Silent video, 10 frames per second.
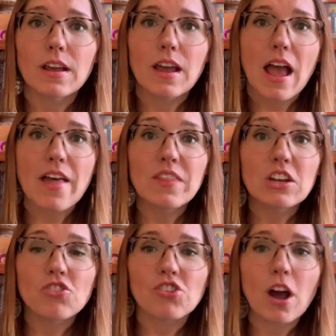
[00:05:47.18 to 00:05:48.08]
and then
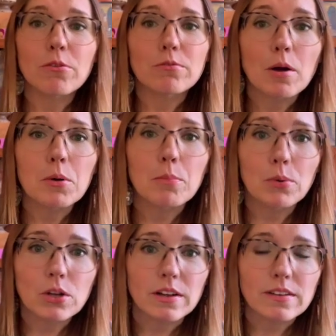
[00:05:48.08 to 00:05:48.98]
shot rubber
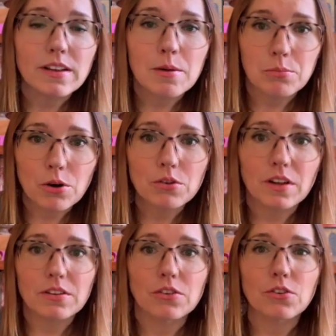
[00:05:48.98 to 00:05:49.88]
bullets at
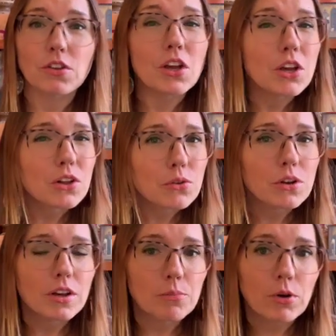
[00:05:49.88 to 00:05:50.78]
protesters,
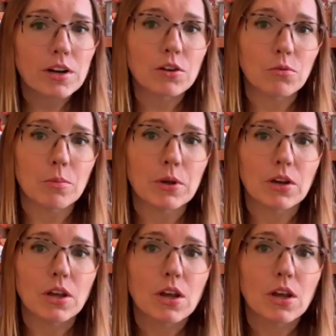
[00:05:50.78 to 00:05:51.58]
including a pregnant woman,